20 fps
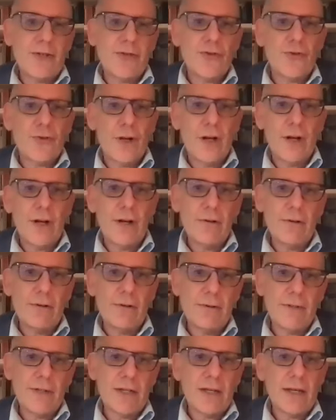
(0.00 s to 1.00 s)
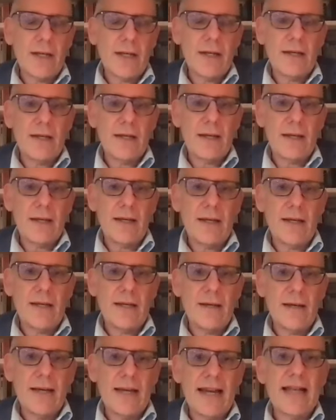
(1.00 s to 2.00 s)
Trow, who was
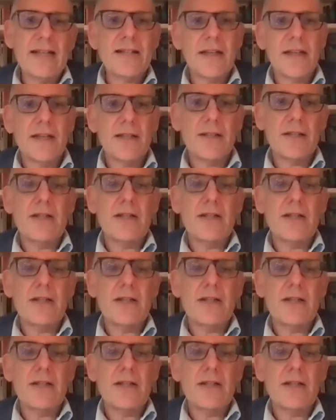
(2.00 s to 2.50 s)
an essayist